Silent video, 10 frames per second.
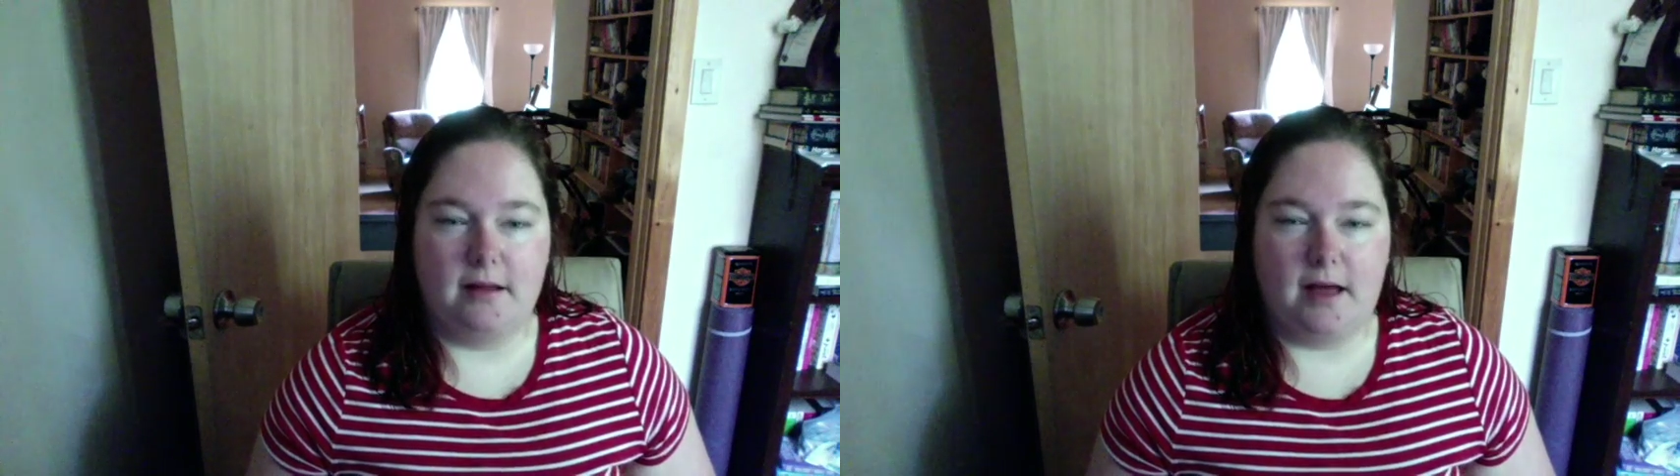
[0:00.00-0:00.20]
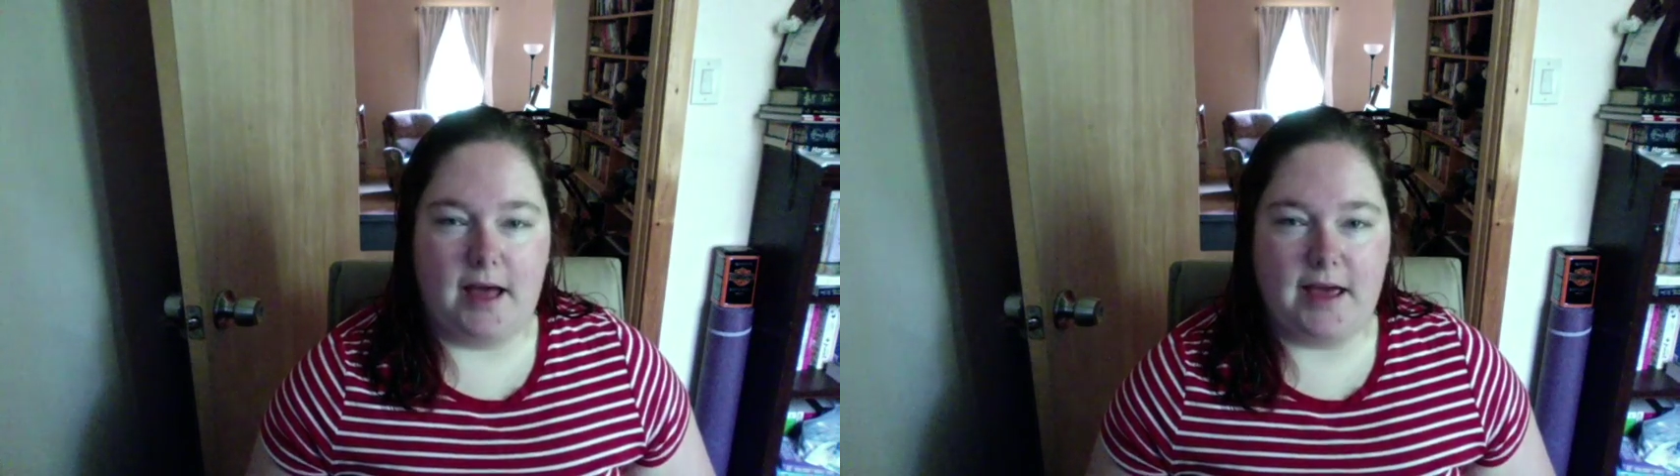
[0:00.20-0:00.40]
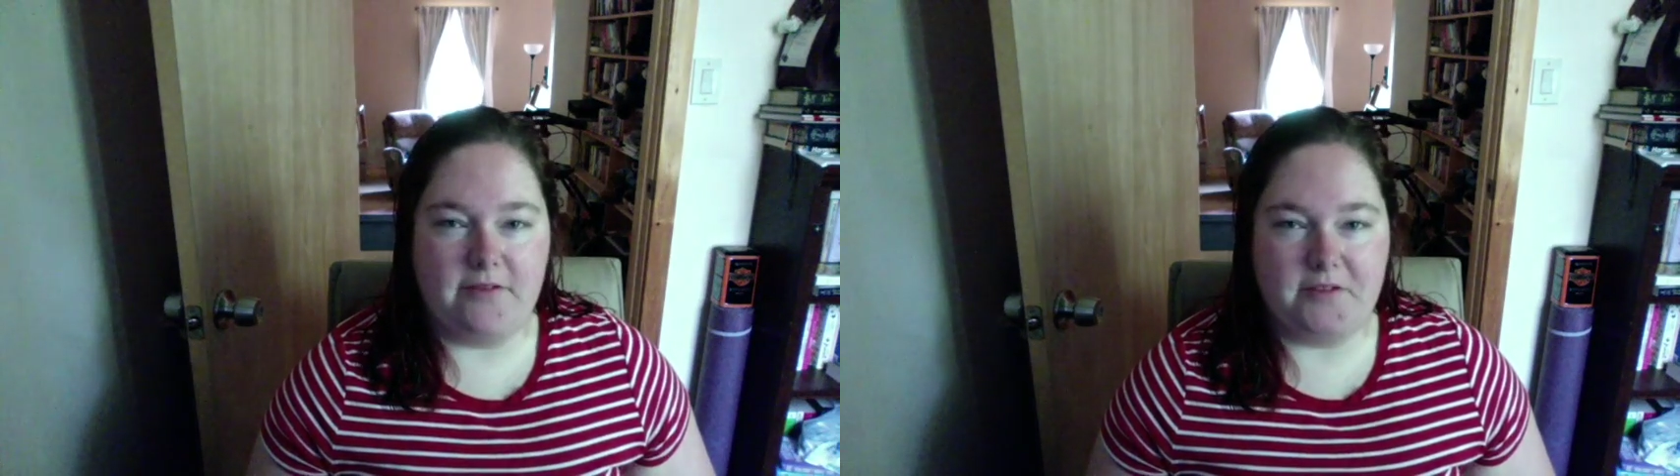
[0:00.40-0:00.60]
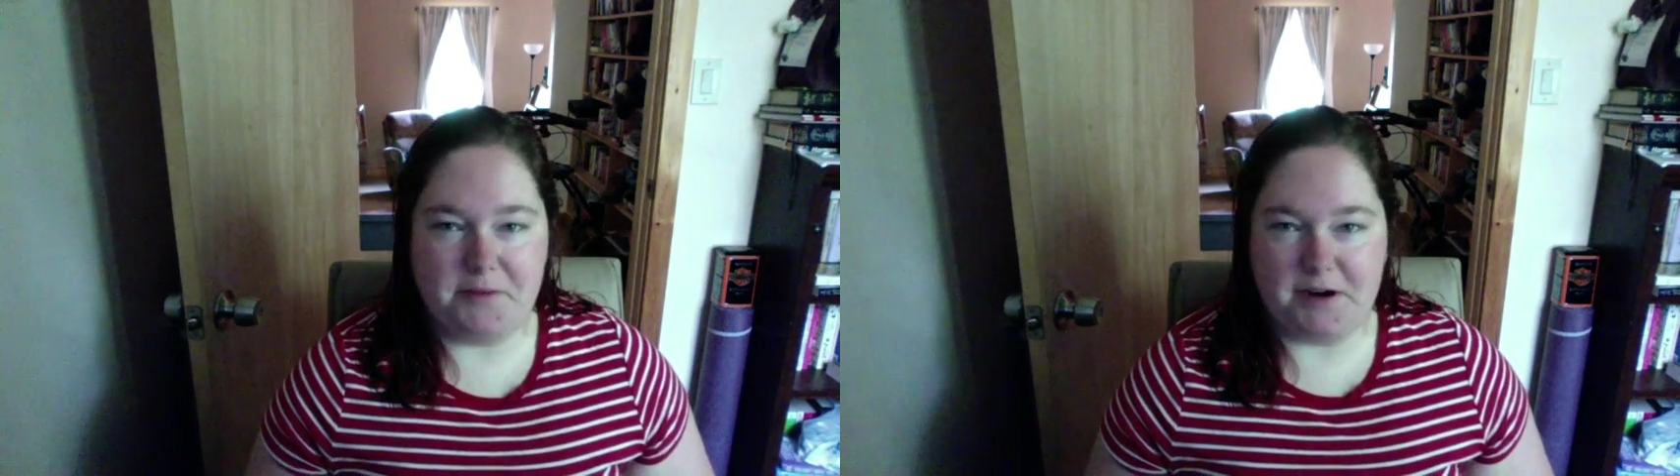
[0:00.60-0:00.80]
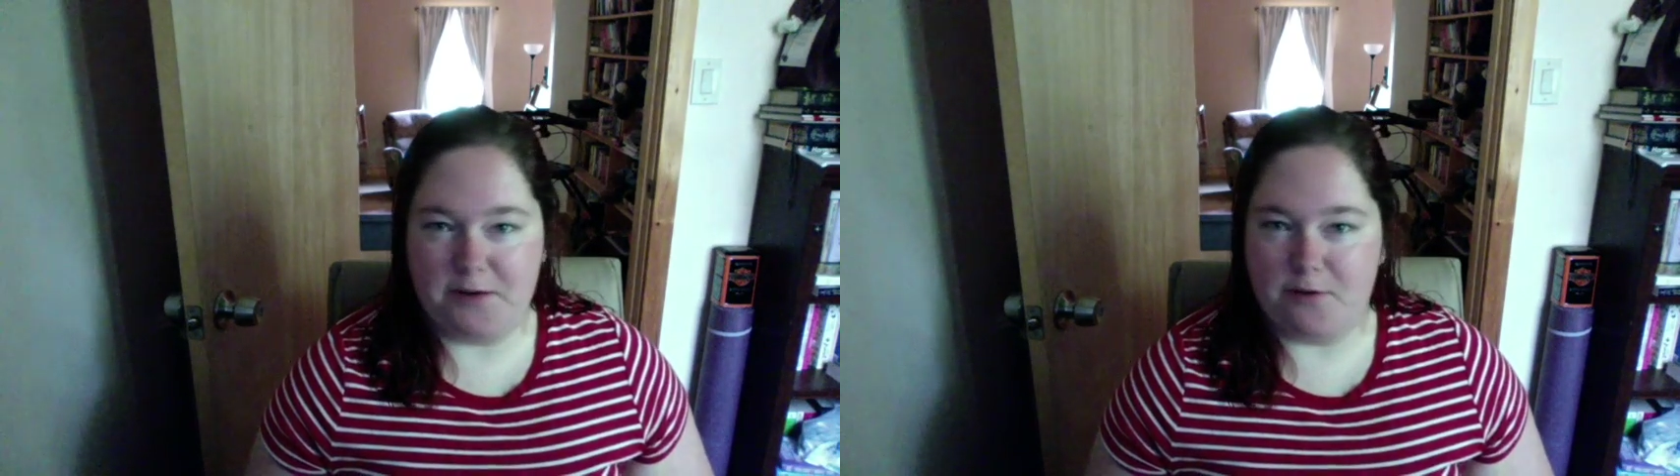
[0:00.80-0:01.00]
Hi
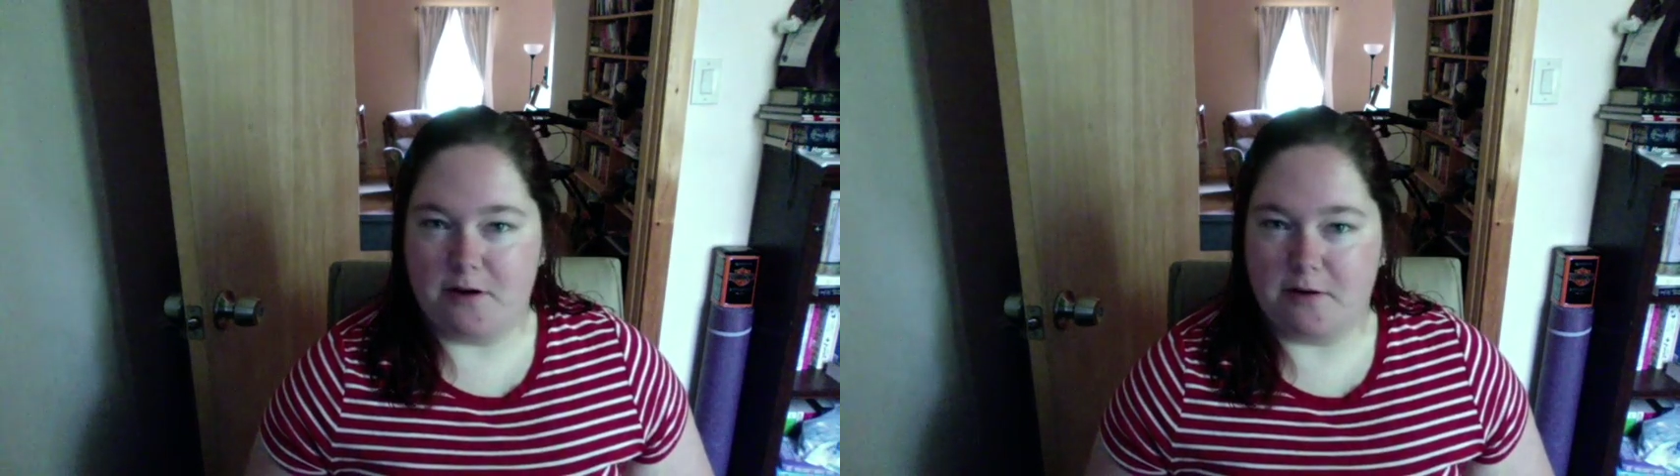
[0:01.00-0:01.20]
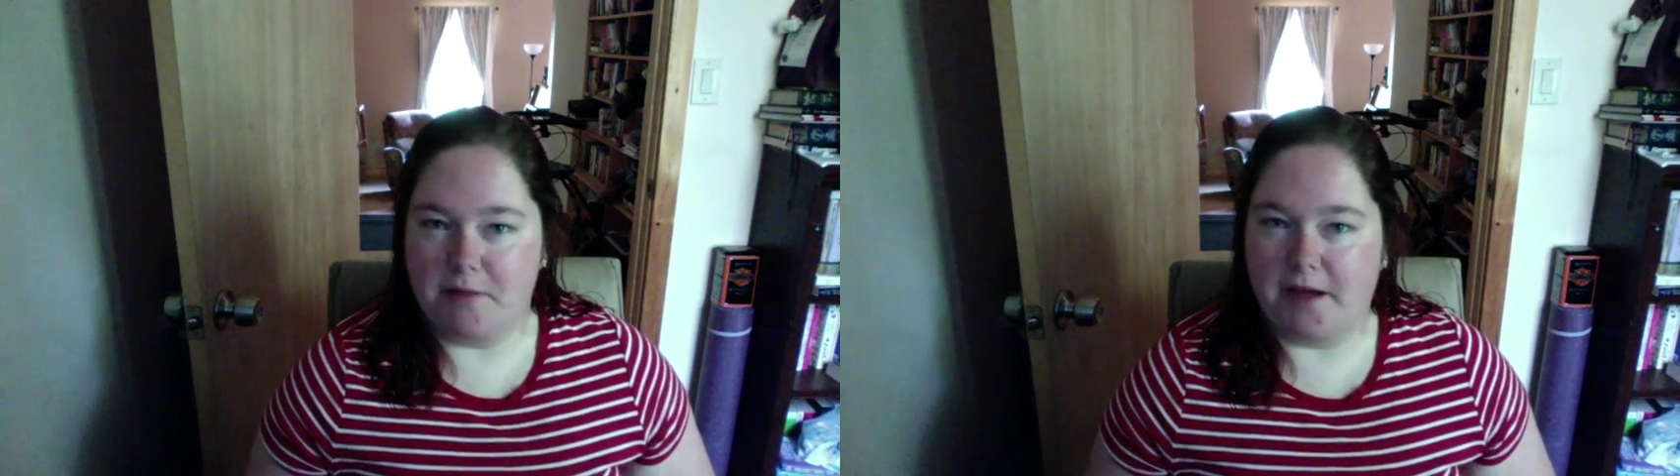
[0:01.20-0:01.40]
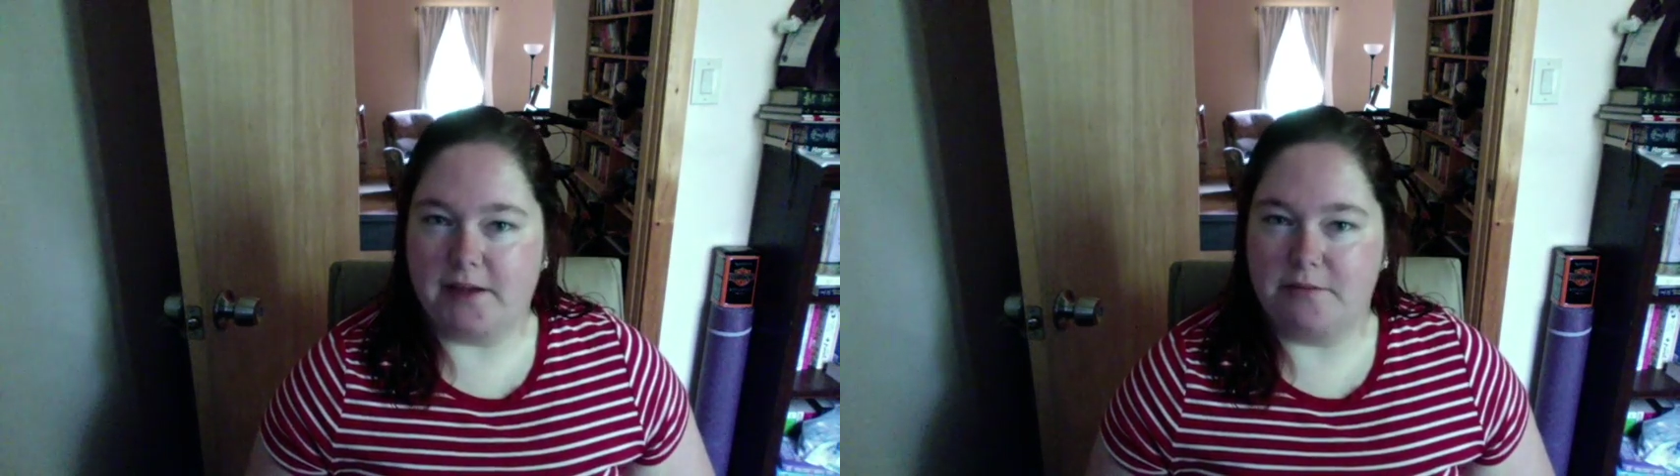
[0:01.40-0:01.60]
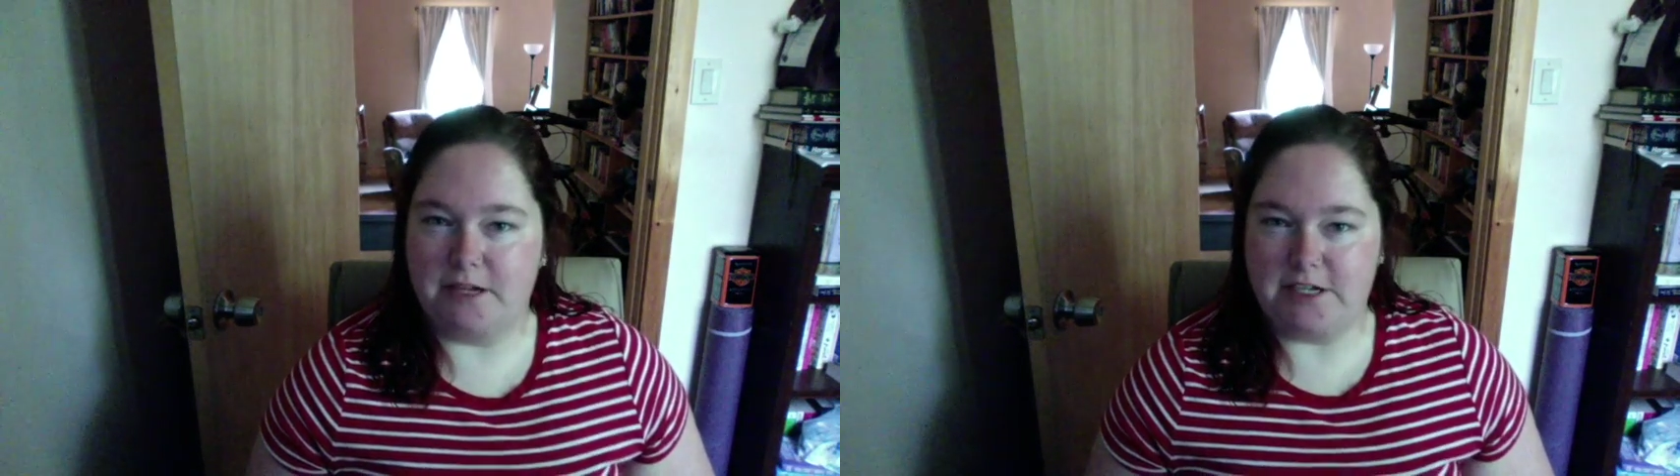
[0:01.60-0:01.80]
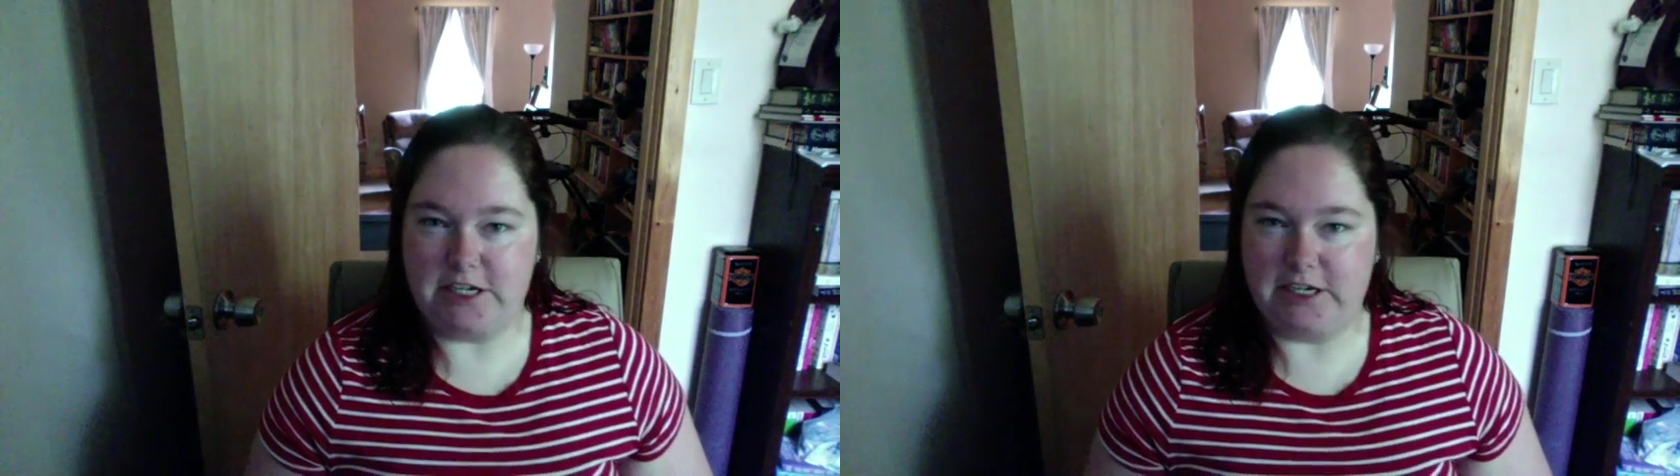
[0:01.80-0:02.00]
everybody, welcome back to my
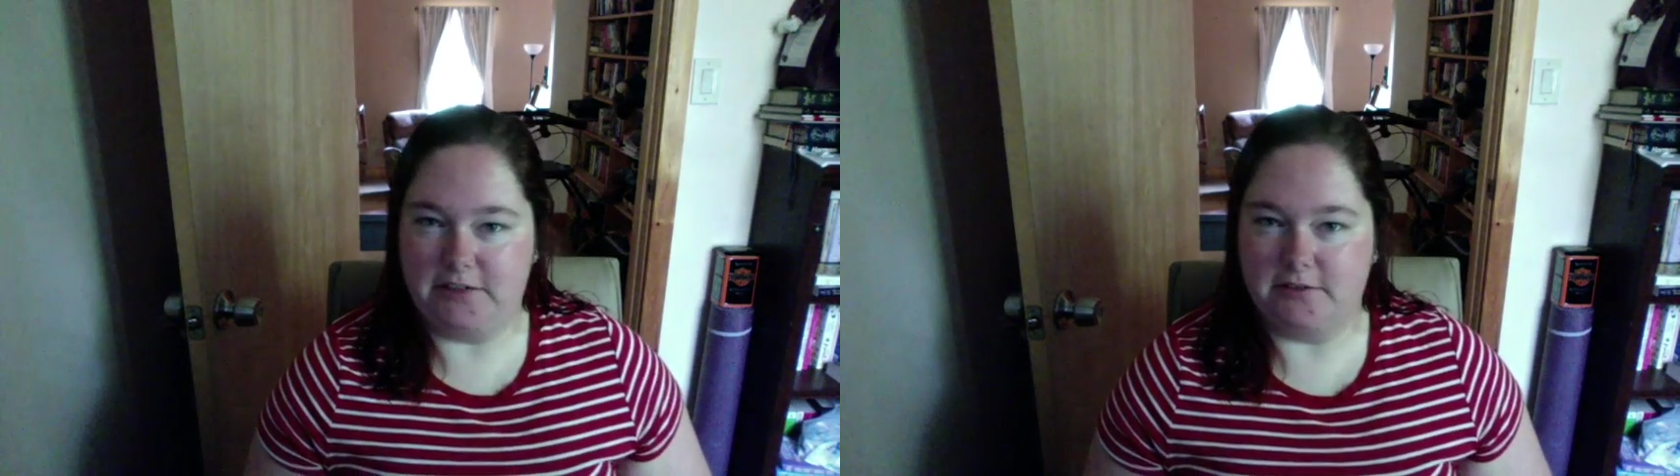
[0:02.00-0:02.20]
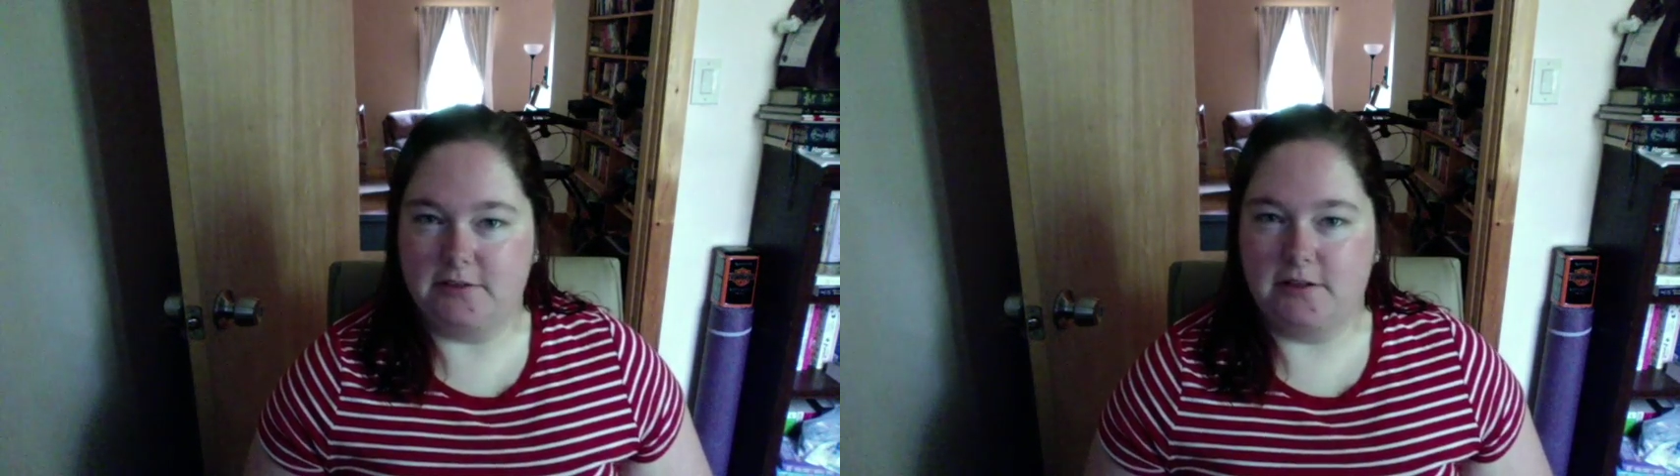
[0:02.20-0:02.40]
channel.